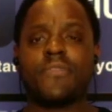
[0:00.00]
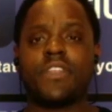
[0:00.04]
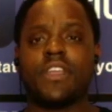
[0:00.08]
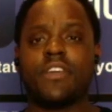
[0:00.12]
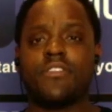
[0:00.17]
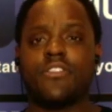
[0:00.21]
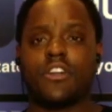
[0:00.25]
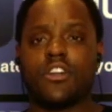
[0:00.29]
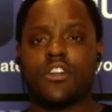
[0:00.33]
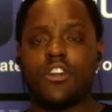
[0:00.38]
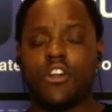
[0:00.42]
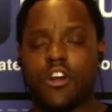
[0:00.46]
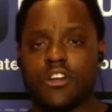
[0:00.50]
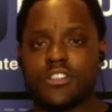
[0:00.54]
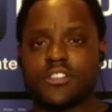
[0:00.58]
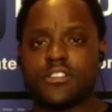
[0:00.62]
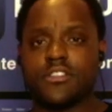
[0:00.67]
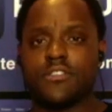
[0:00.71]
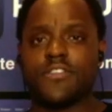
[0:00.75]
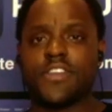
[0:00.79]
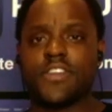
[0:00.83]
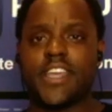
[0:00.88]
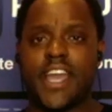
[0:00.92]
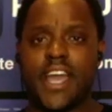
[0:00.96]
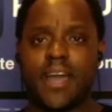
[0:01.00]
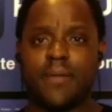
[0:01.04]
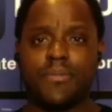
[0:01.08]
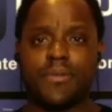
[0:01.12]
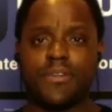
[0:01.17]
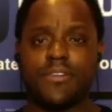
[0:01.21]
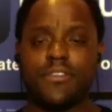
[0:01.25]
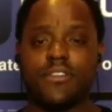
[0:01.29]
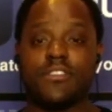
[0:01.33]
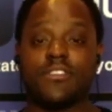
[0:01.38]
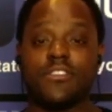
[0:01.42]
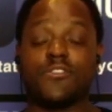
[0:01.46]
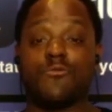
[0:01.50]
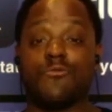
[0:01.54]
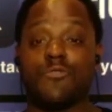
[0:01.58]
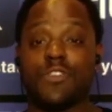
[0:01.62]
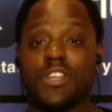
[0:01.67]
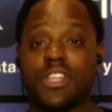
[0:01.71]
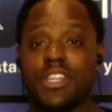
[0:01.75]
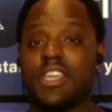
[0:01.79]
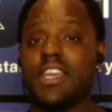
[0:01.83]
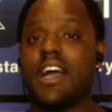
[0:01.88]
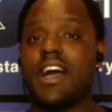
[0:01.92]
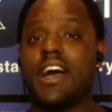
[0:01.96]
the cost of capital is
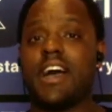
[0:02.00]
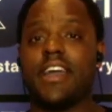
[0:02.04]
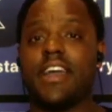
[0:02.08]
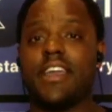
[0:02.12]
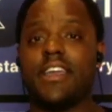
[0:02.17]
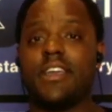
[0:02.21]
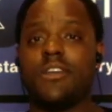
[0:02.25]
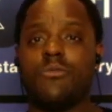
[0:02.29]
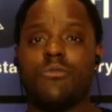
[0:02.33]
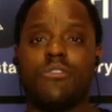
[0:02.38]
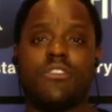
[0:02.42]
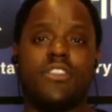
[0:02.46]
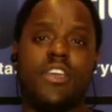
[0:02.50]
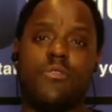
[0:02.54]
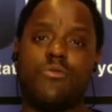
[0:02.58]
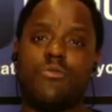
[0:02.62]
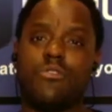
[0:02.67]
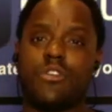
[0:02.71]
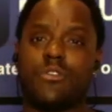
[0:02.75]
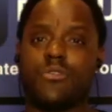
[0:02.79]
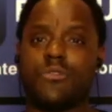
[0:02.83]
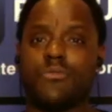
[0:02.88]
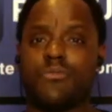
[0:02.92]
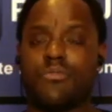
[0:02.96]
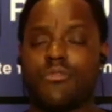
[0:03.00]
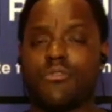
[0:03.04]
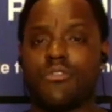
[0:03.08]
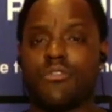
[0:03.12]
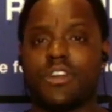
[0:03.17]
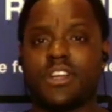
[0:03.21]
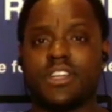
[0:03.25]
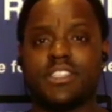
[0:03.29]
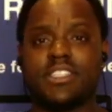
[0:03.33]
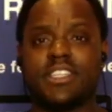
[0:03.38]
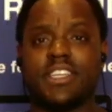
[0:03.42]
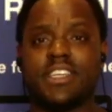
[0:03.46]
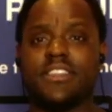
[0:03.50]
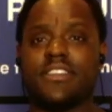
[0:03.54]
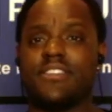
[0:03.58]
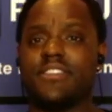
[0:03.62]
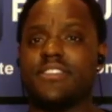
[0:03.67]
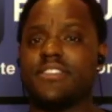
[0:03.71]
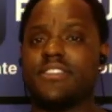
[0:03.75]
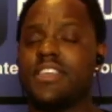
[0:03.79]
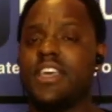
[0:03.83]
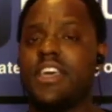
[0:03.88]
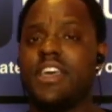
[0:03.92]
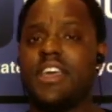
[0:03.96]
really high. When they work with broker
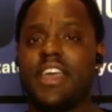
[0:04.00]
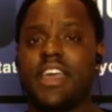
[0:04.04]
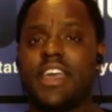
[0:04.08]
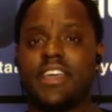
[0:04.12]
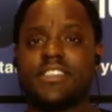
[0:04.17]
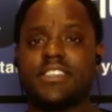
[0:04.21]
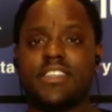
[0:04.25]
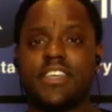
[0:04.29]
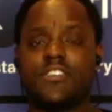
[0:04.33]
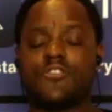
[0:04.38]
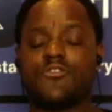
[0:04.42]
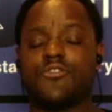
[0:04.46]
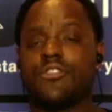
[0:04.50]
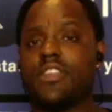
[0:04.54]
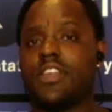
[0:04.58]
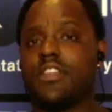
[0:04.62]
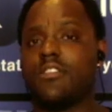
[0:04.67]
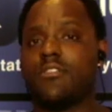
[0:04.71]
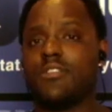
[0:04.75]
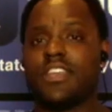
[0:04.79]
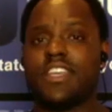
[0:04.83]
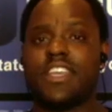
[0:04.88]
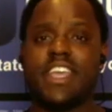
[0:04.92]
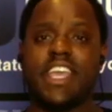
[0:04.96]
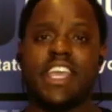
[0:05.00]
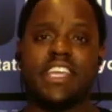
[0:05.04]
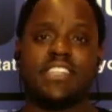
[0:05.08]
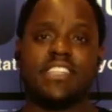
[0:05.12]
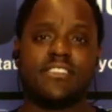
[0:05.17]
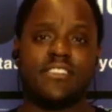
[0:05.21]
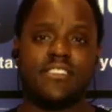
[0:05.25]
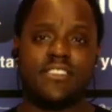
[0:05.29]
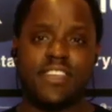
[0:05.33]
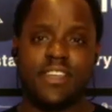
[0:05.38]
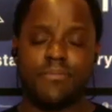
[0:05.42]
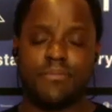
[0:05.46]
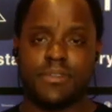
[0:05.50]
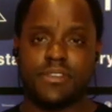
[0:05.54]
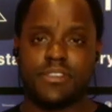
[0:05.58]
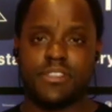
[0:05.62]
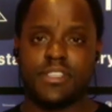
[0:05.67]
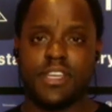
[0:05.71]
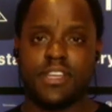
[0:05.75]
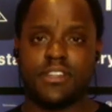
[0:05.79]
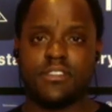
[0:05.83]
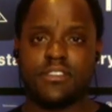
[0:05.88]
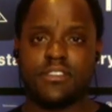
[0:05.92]
dealers, et cetera, they're looking 8 to 10%.